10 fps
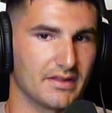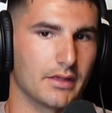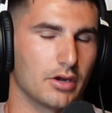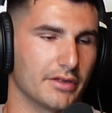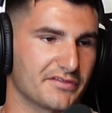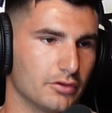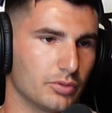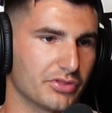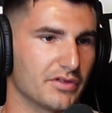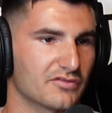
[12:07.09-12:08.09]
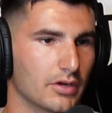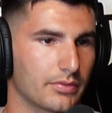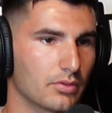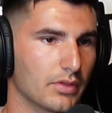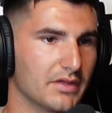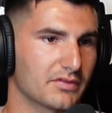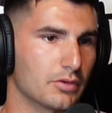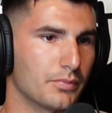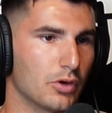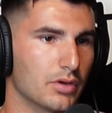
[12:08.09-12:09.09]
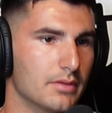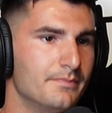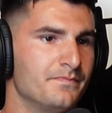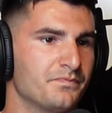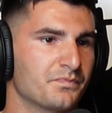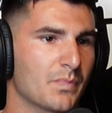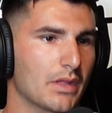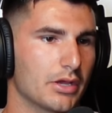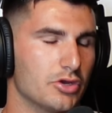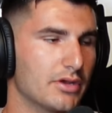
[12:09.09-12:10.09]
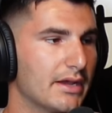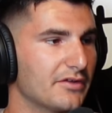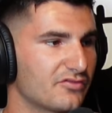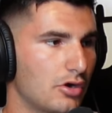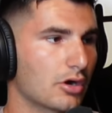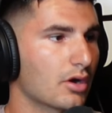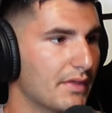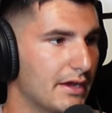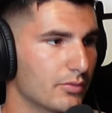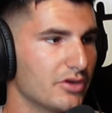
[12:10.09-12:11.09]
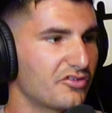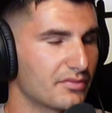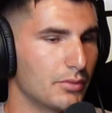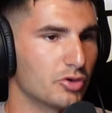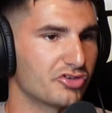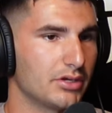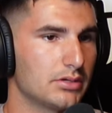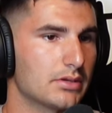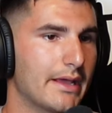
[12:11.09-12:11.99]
And then also with the strength through length component, you're getting stronger in the end ranges of motion.